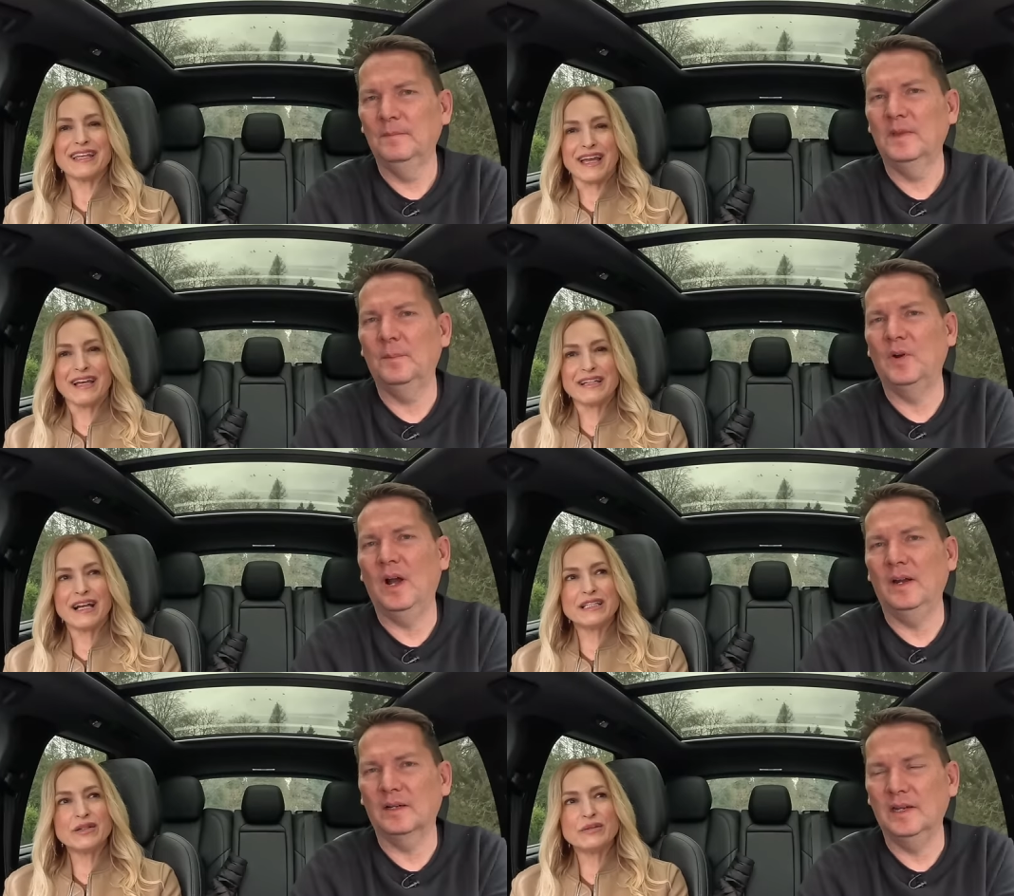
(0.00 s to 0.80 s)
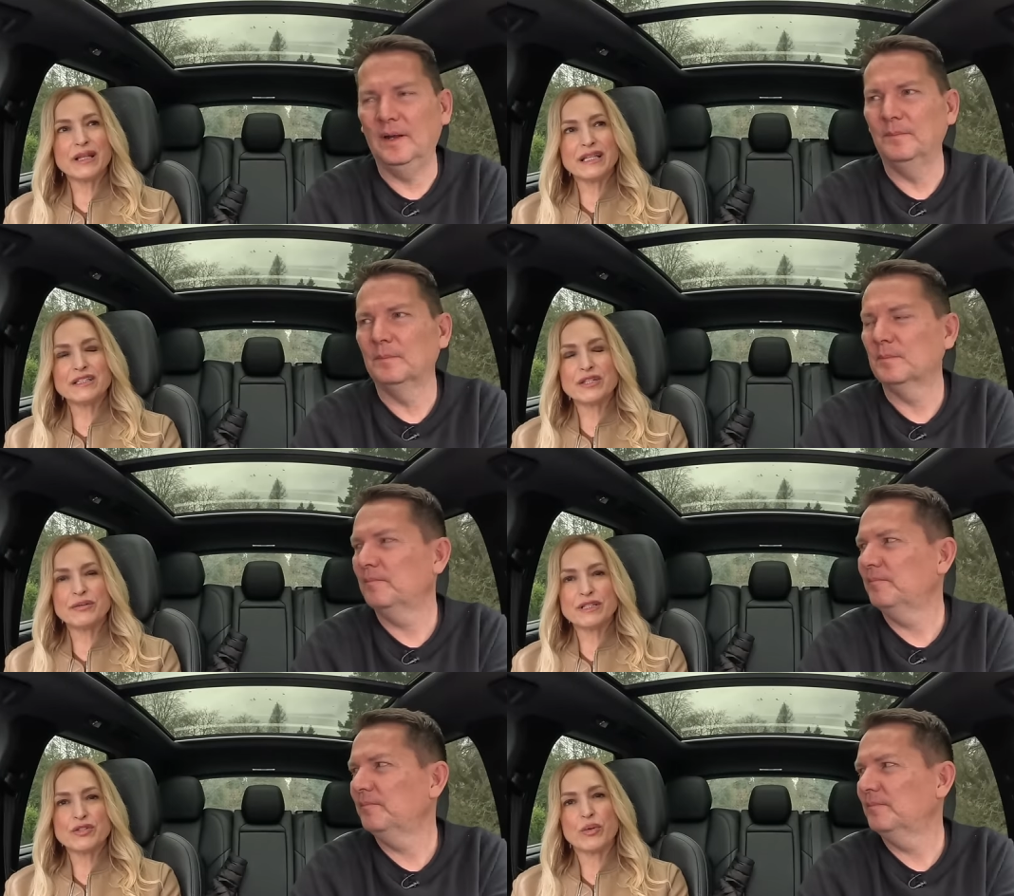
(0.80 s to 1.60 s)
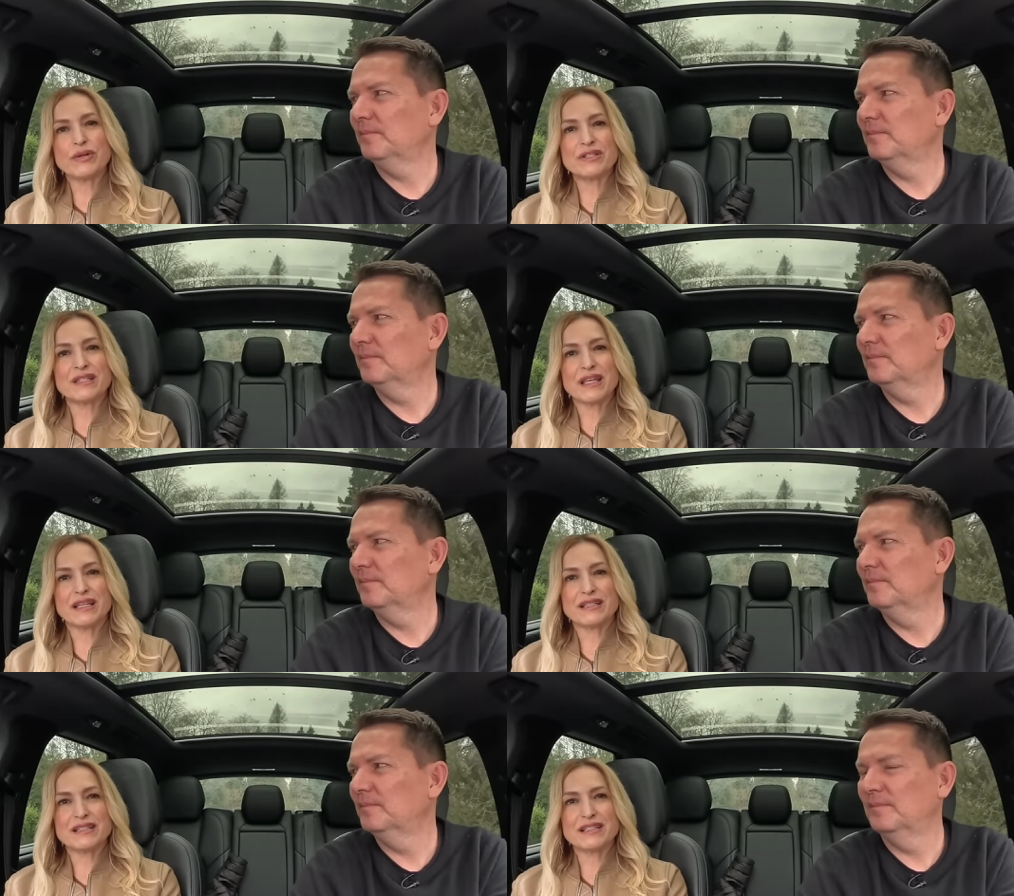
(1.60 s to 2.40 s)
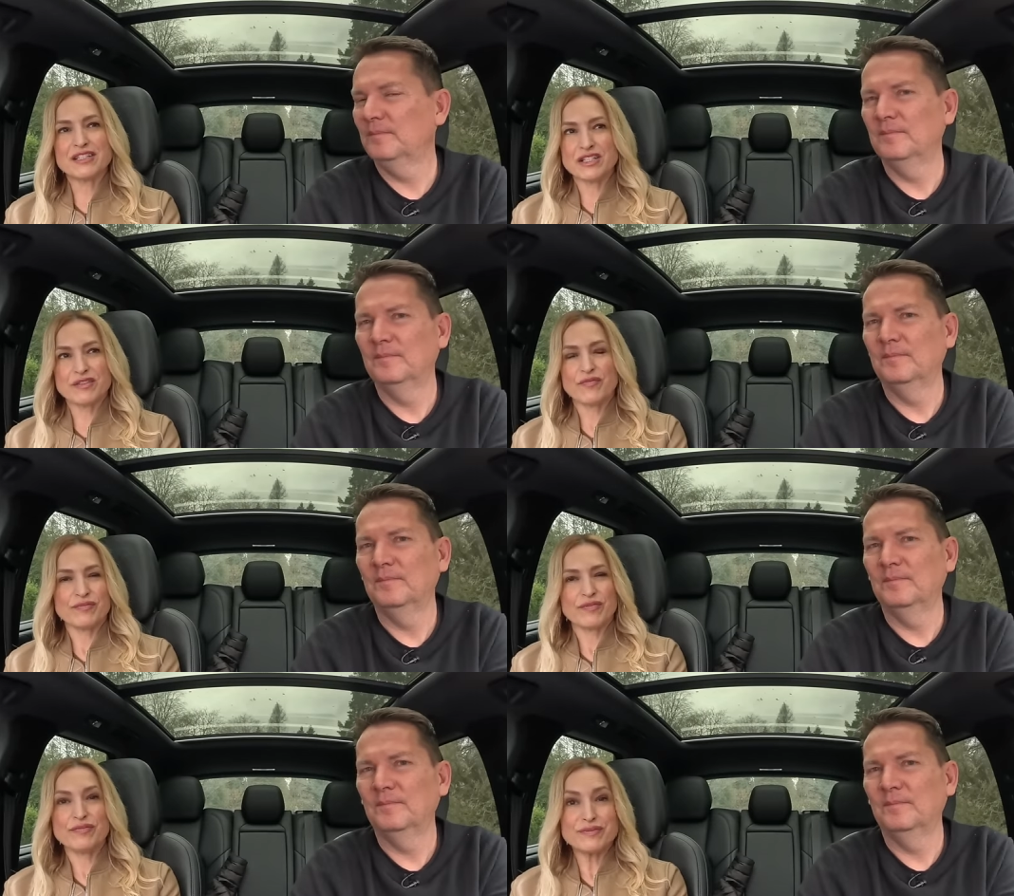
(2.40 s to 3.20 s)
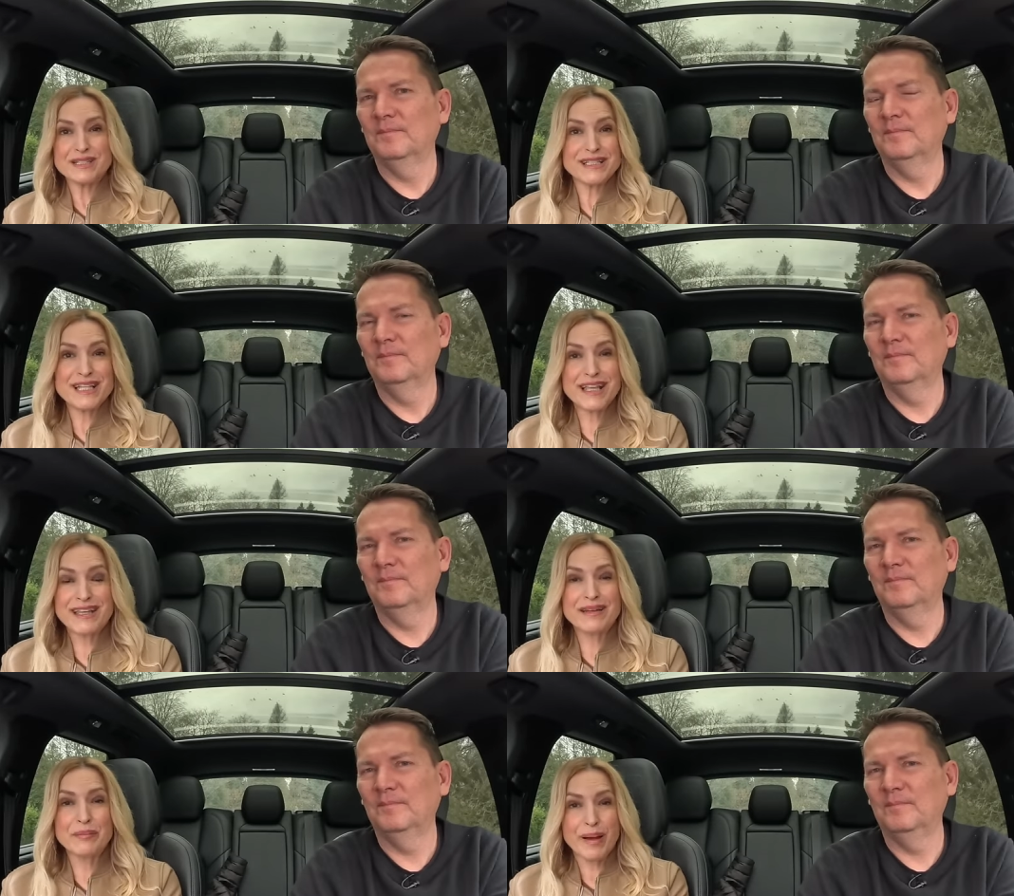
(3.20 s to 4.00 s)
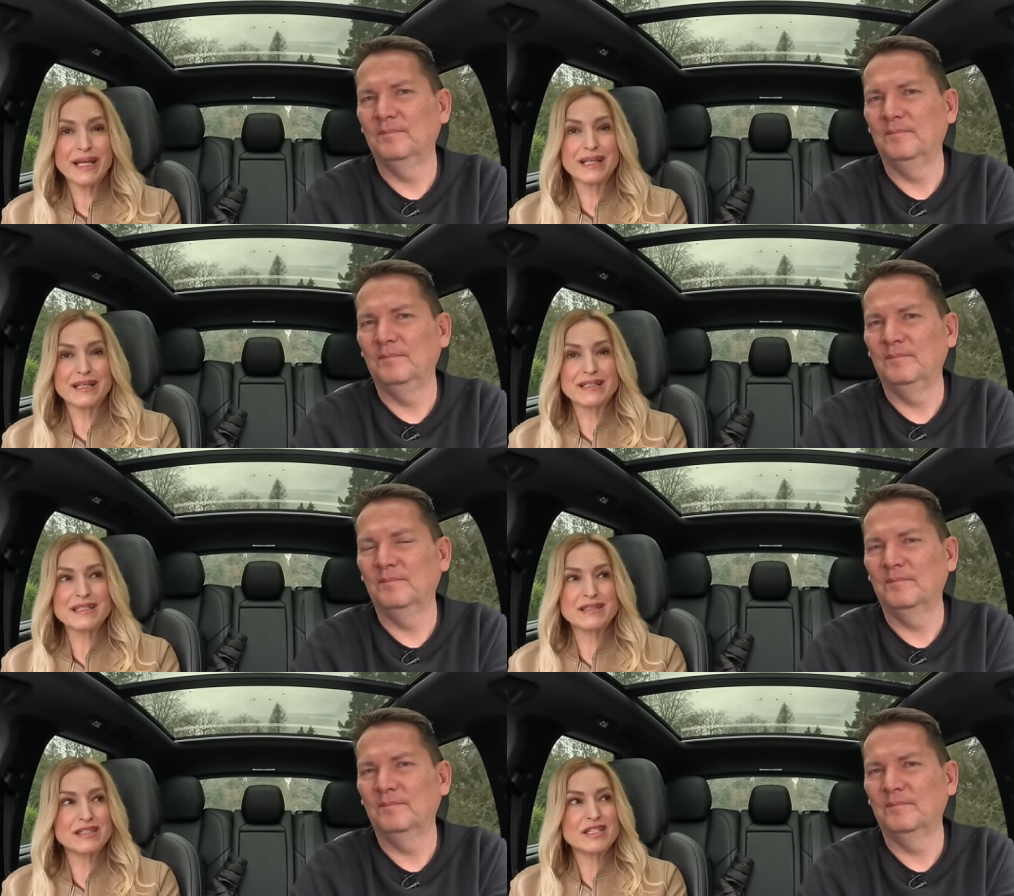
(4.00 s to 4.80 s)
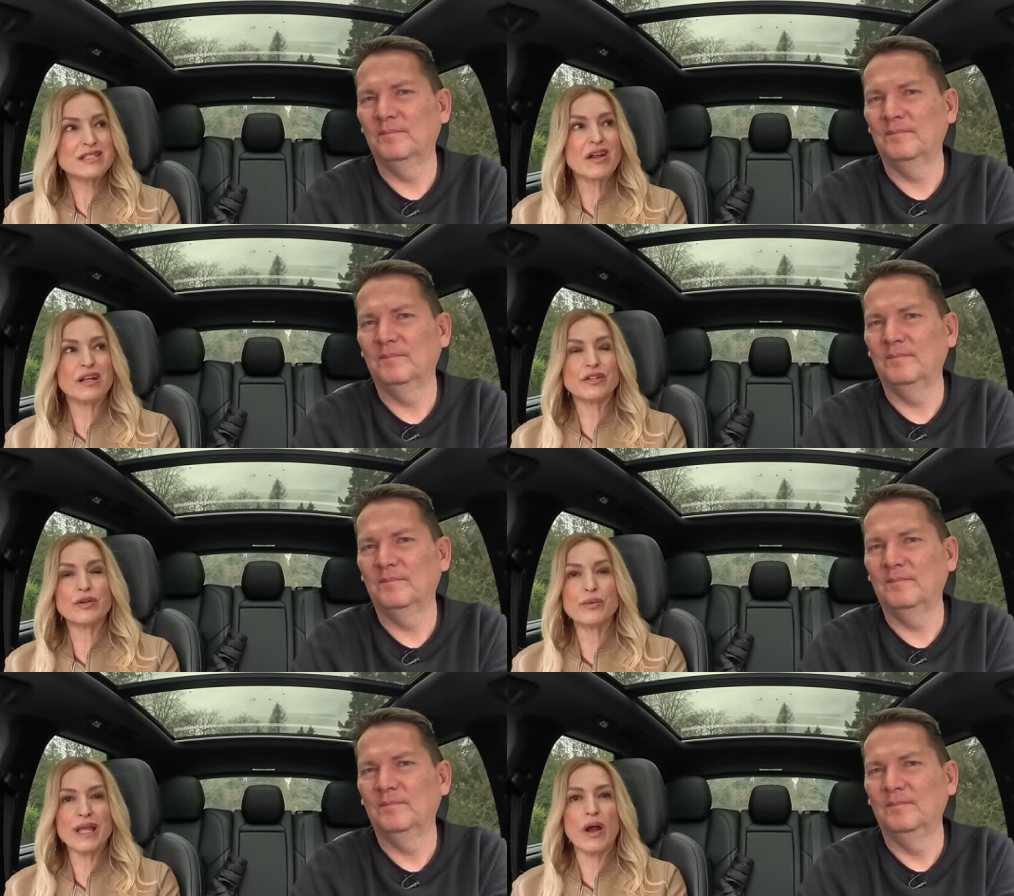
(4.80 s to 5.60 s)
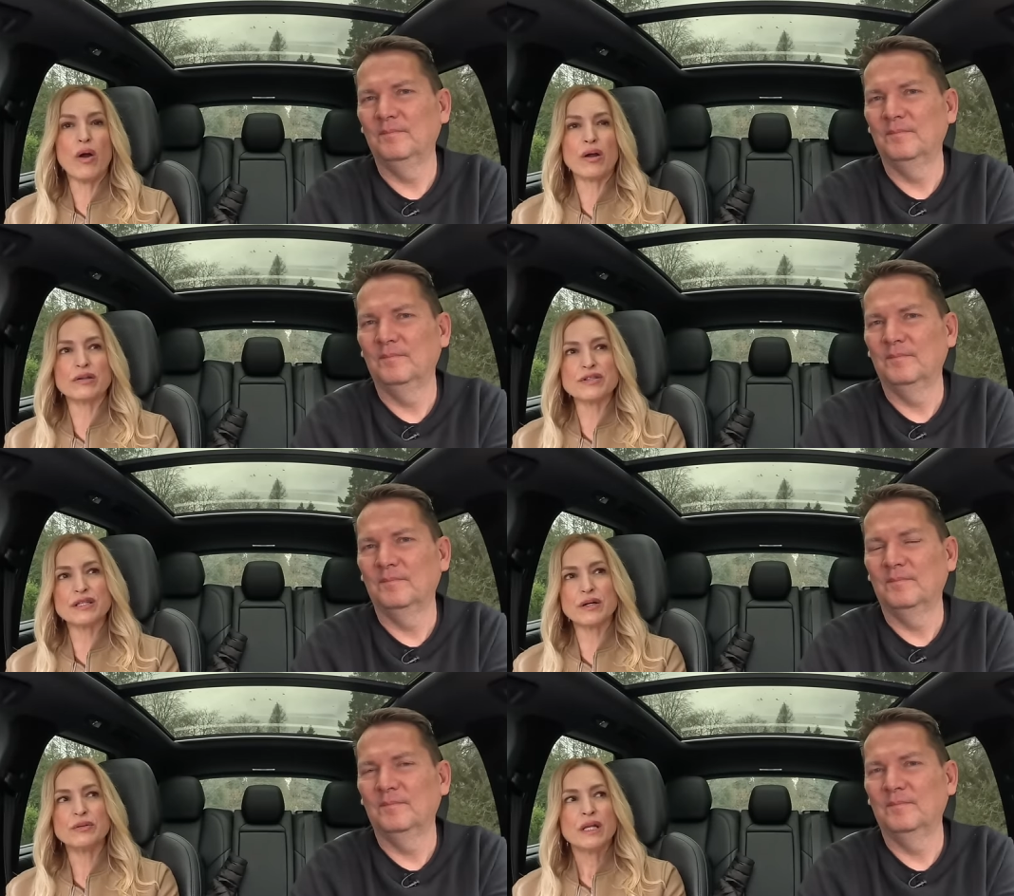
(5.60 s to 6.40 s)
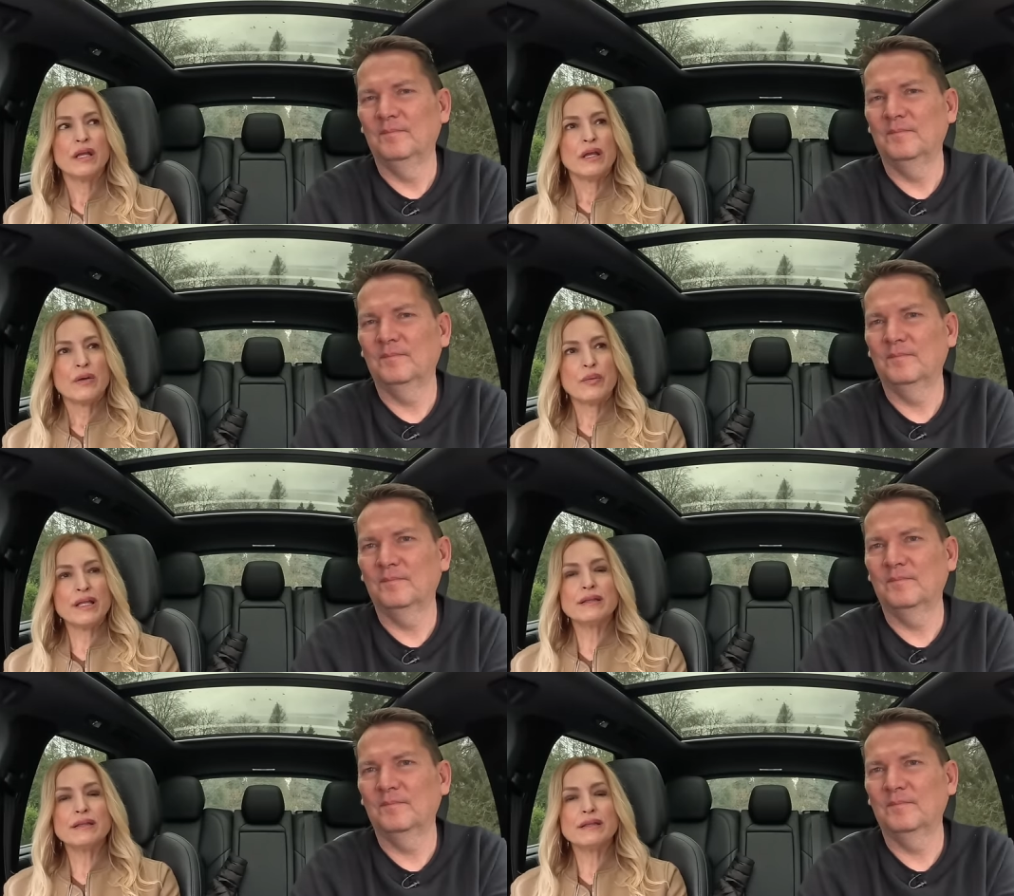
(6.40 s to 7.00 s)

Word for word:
Speaker 1: it. Product, I don't yeah. like to endorse things just to take in money. It's just not who we are. So we